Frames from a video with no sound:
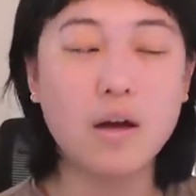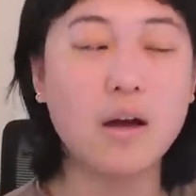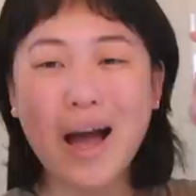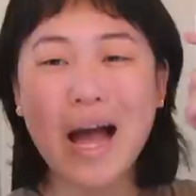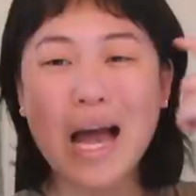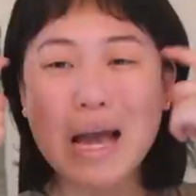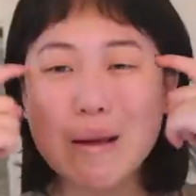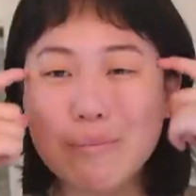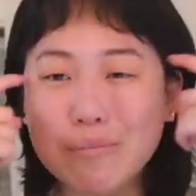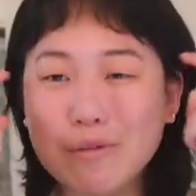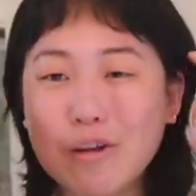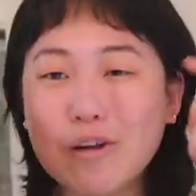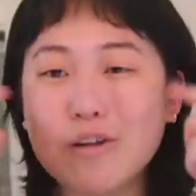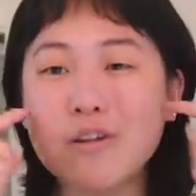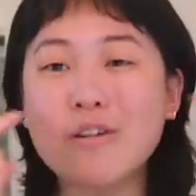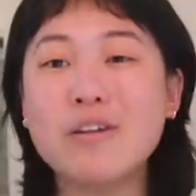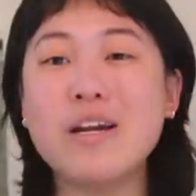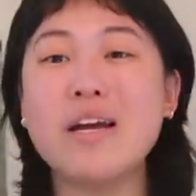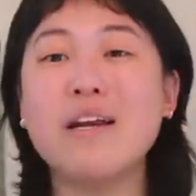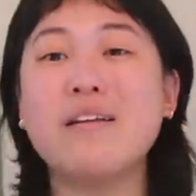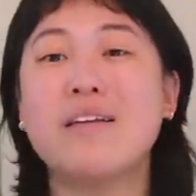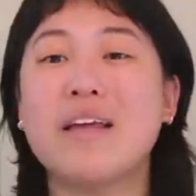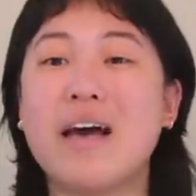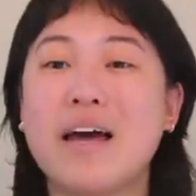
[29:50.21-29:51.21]
I am
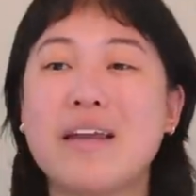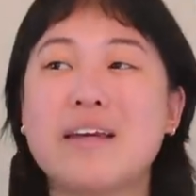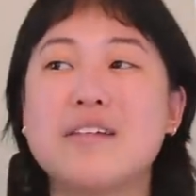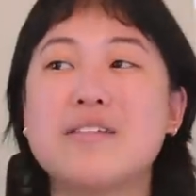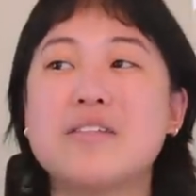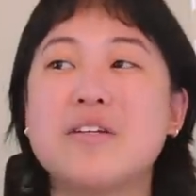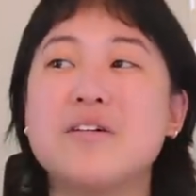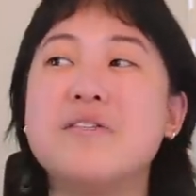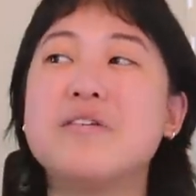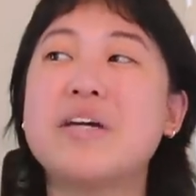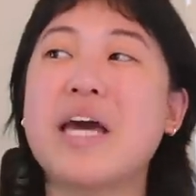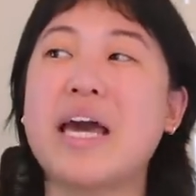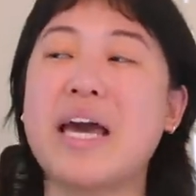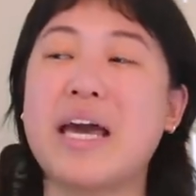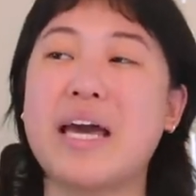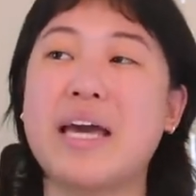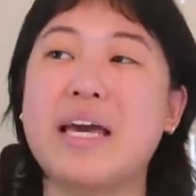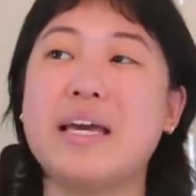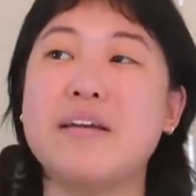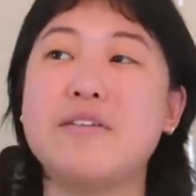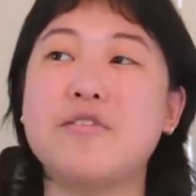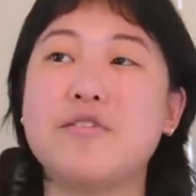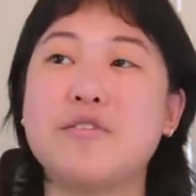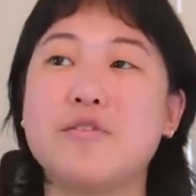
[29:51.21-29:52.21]
learning that it's
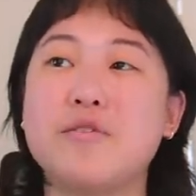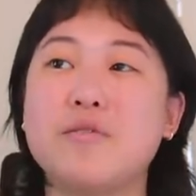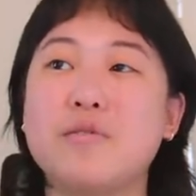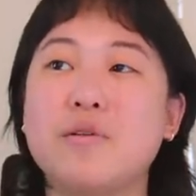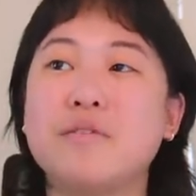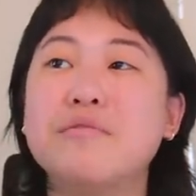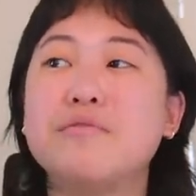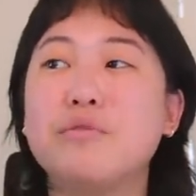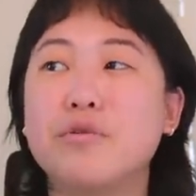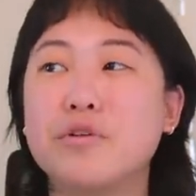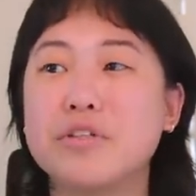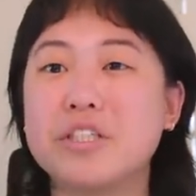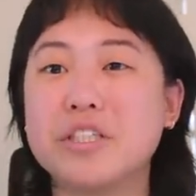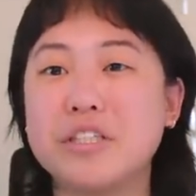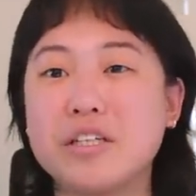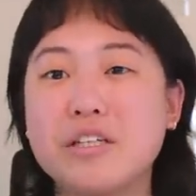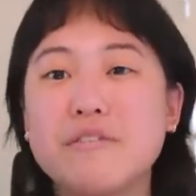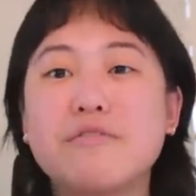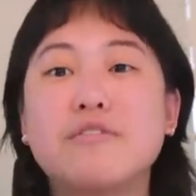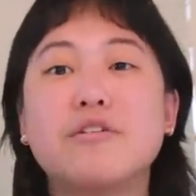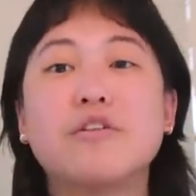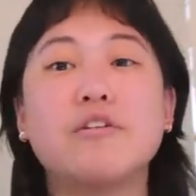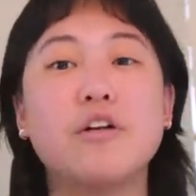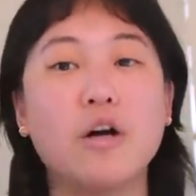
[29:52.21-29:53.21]
okay to unfortunately
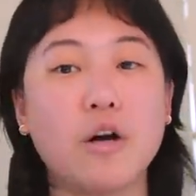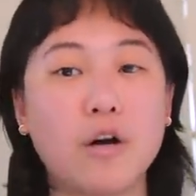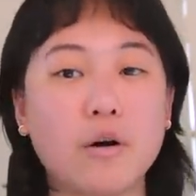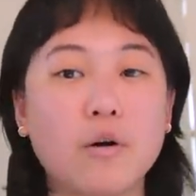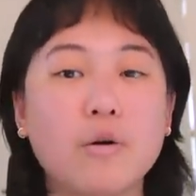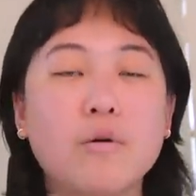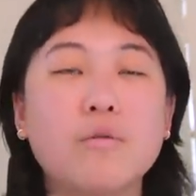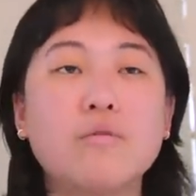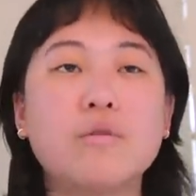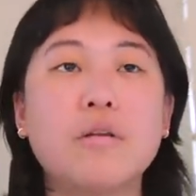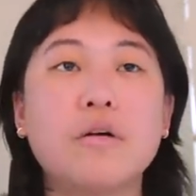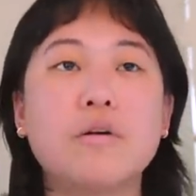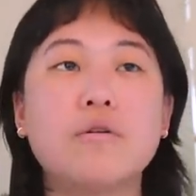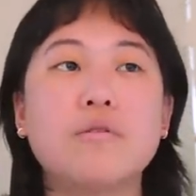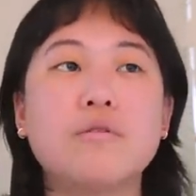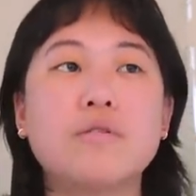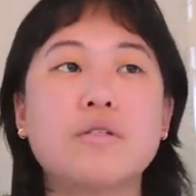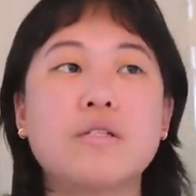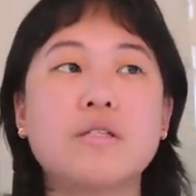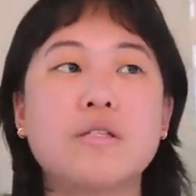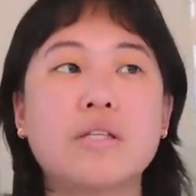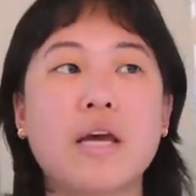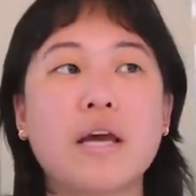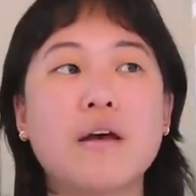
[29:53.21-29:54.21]
forgo
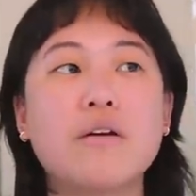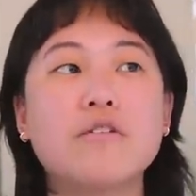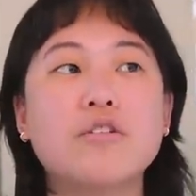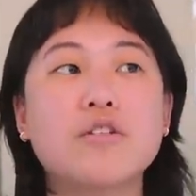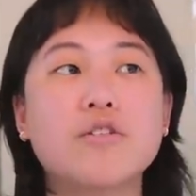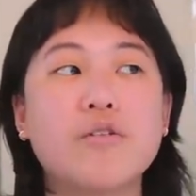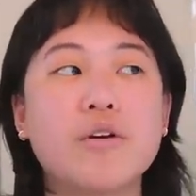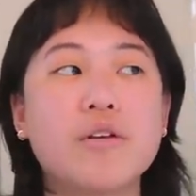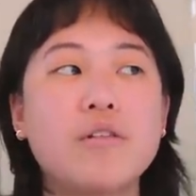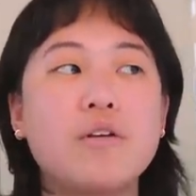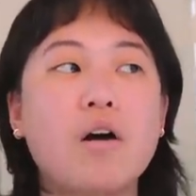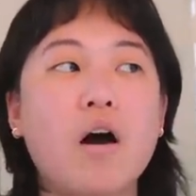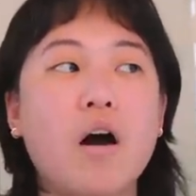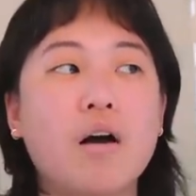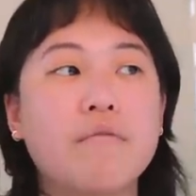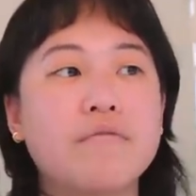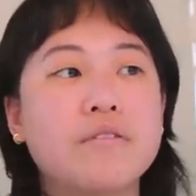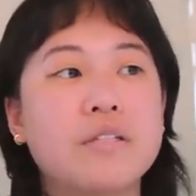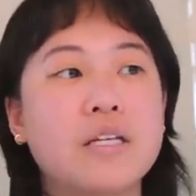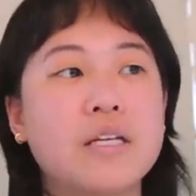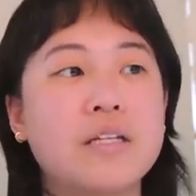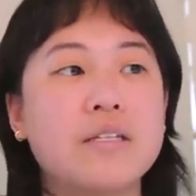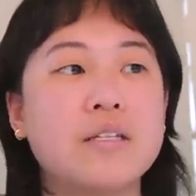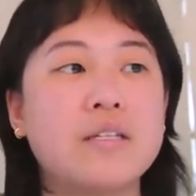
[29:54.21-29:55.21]
those sales during the off
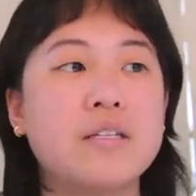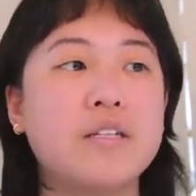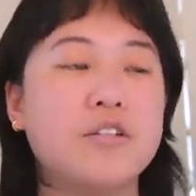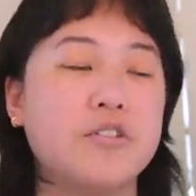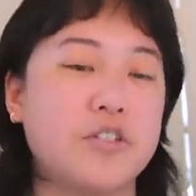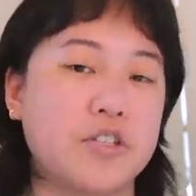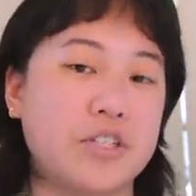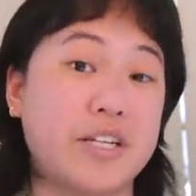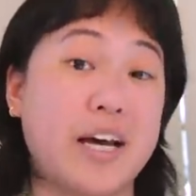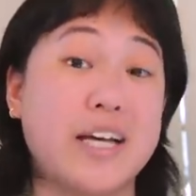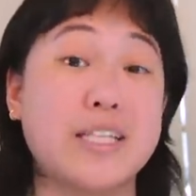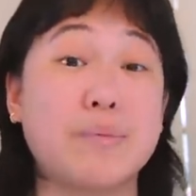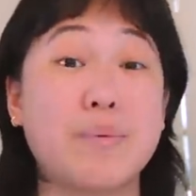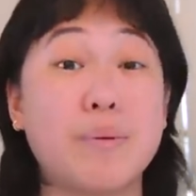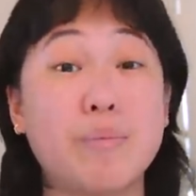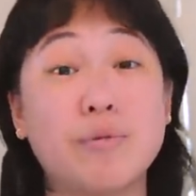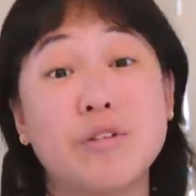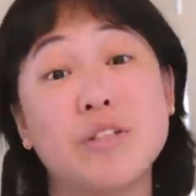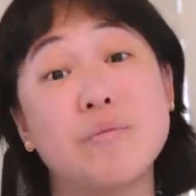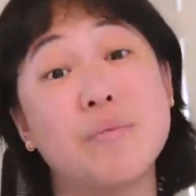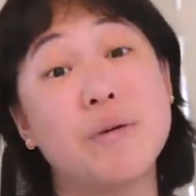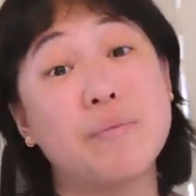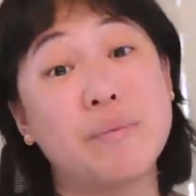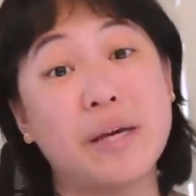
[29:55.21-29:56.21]
season and just ask people
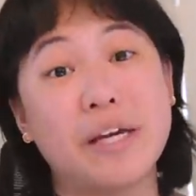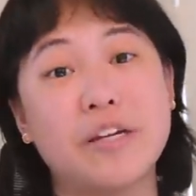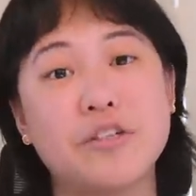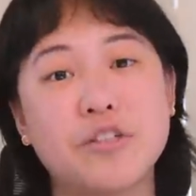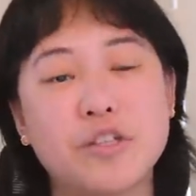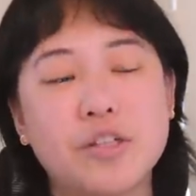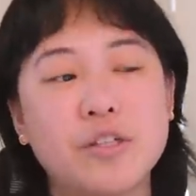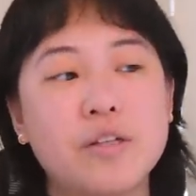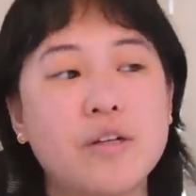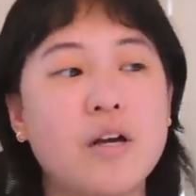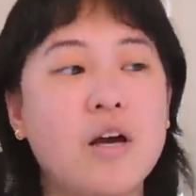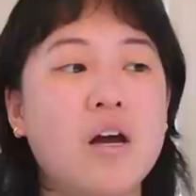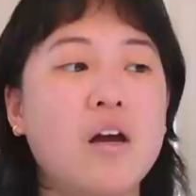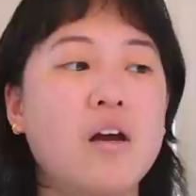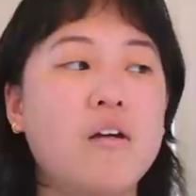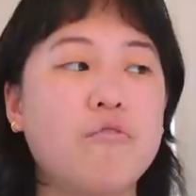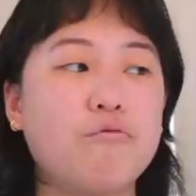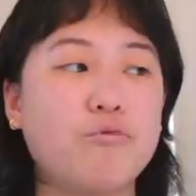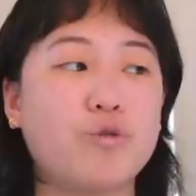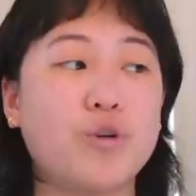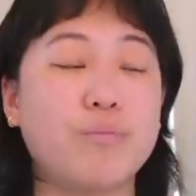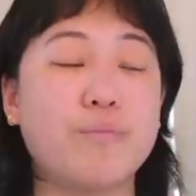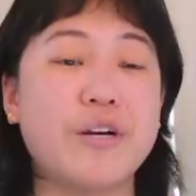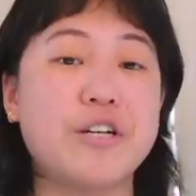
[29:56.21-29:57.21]
to be patient
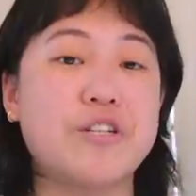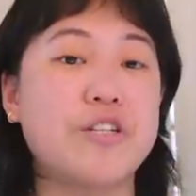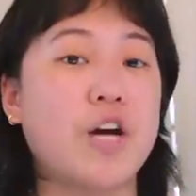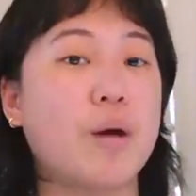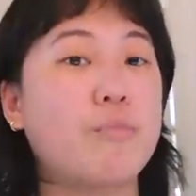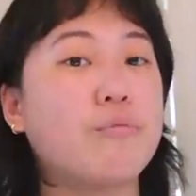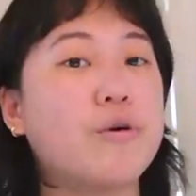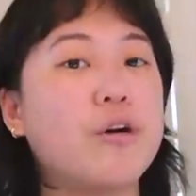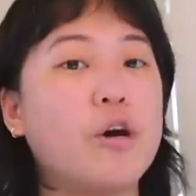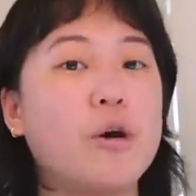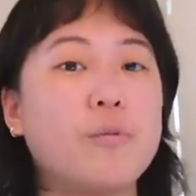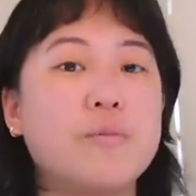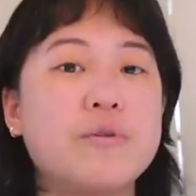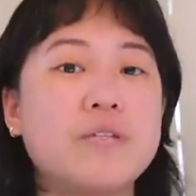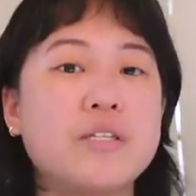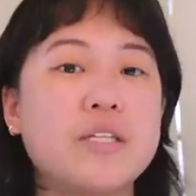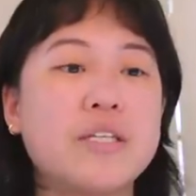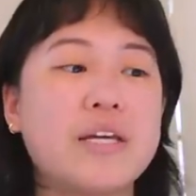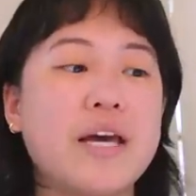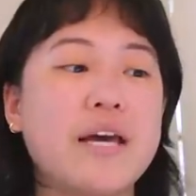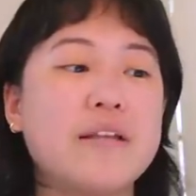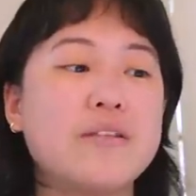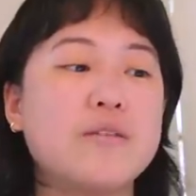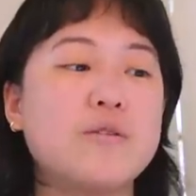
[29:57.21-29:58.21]
for my shop reopens
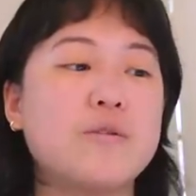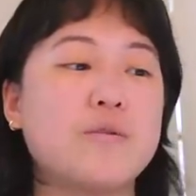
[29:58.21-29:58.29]
again,